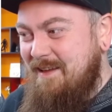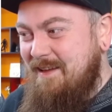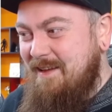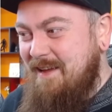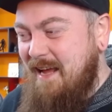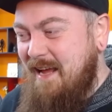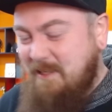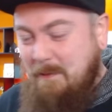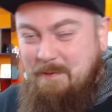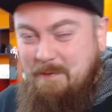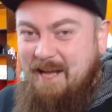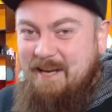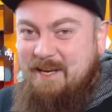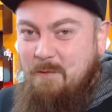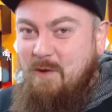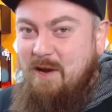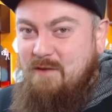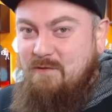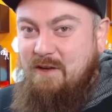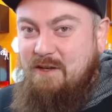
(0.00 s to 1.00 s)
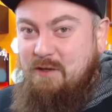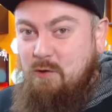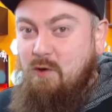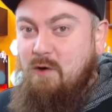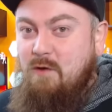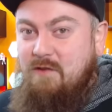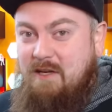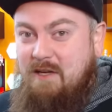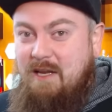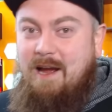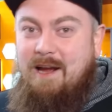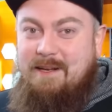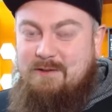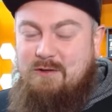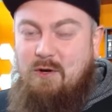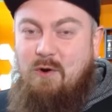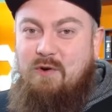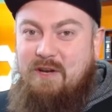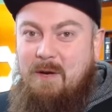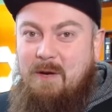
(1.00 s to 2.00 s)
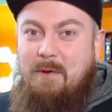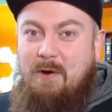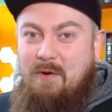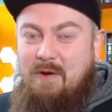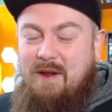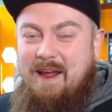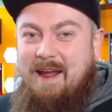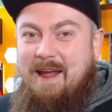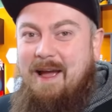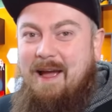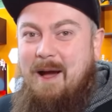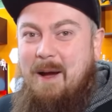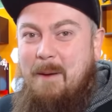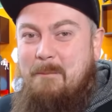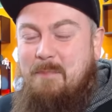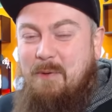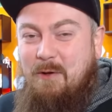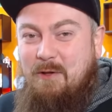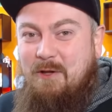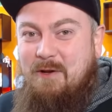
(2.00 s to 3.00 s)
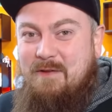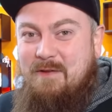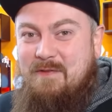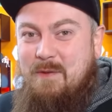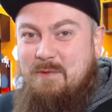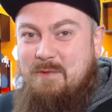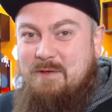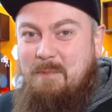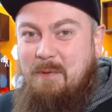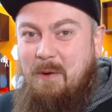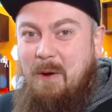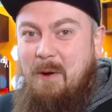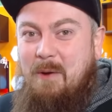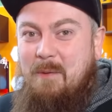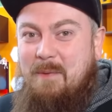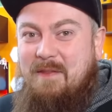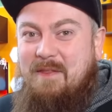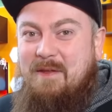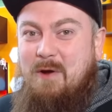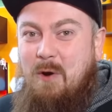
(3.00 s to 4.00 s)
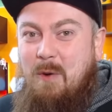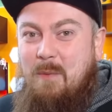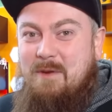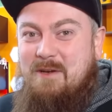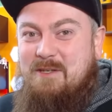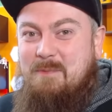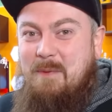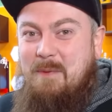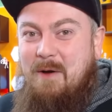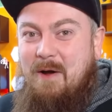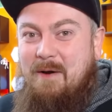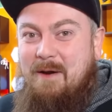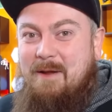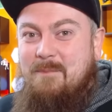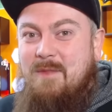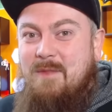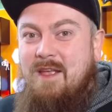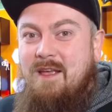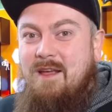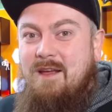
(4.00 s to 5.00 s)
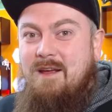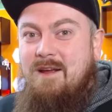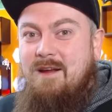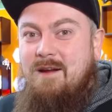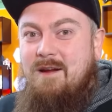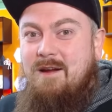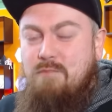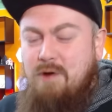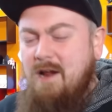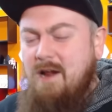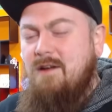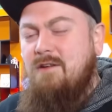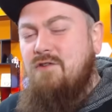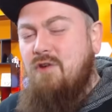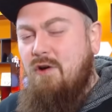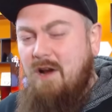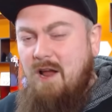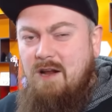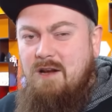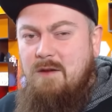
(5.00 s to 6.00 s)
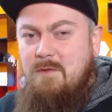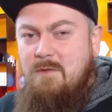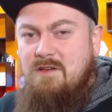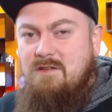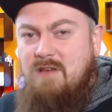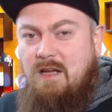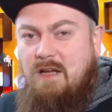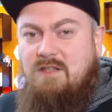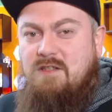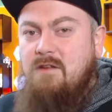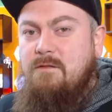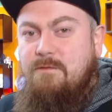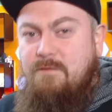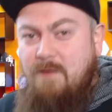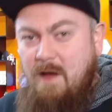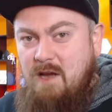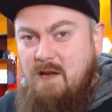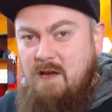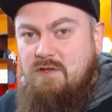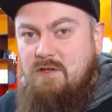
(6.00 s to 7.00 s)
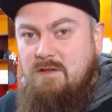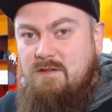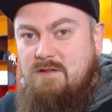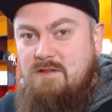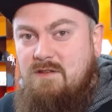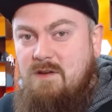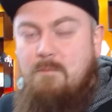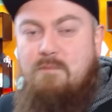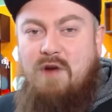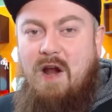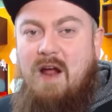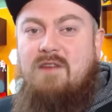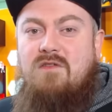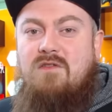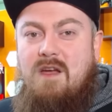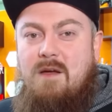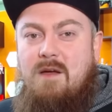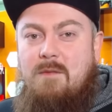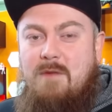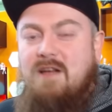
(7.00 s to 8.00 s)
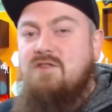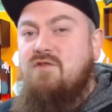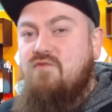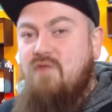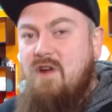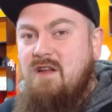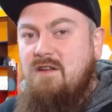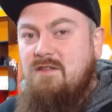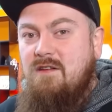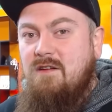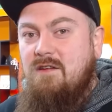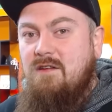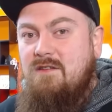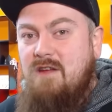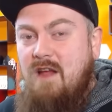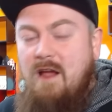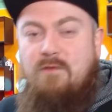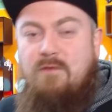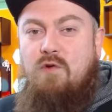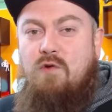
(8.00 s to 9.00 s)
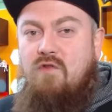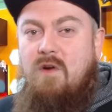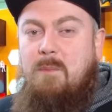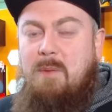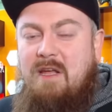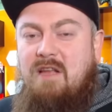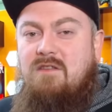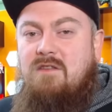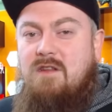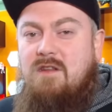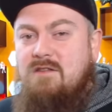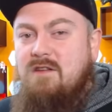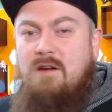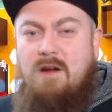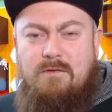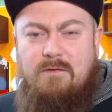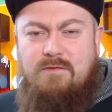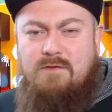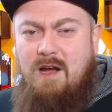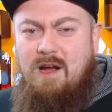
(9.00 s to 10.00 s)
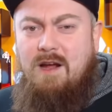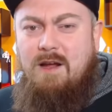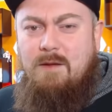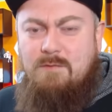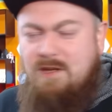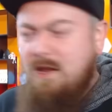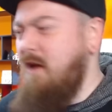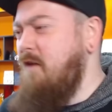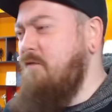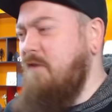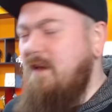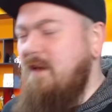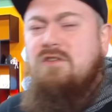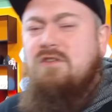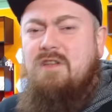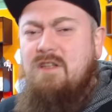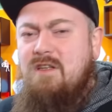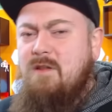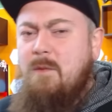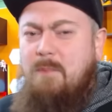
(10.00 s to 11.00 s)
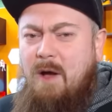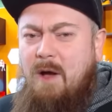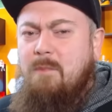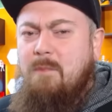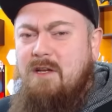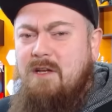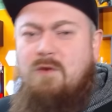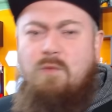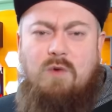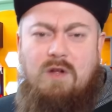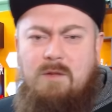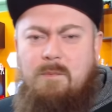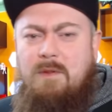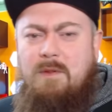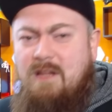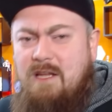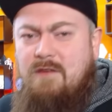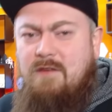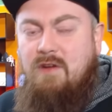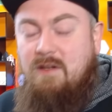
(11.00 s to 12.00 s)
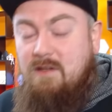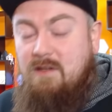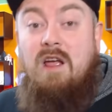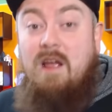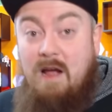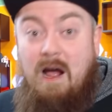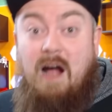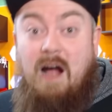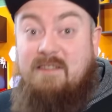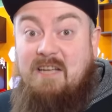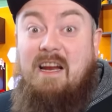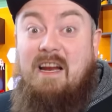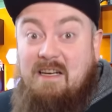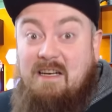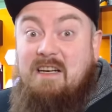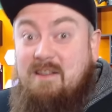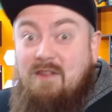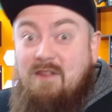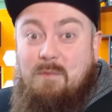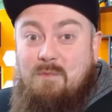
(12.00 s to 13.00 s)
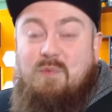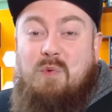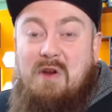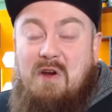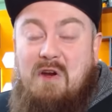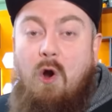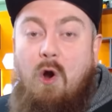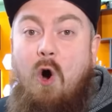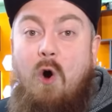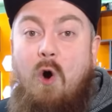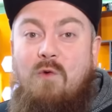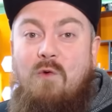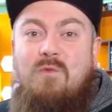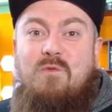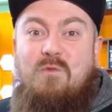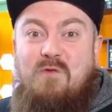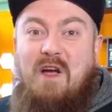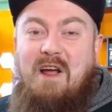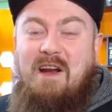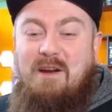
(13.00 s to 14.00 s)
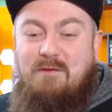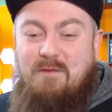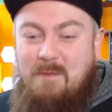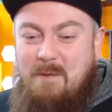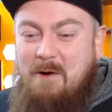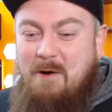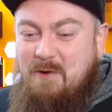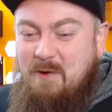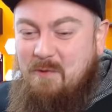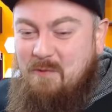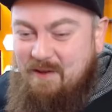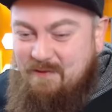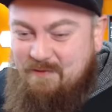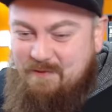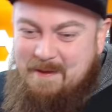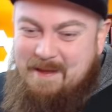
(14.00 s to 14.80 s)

It's a black and white video of a guy talking about a bulletin that was put out by the Communist Party. Brand your enemies as fascist. Brand them as racist. If you repeat this enough times, eventually the public will believe it. A technique that we're all very familiar with.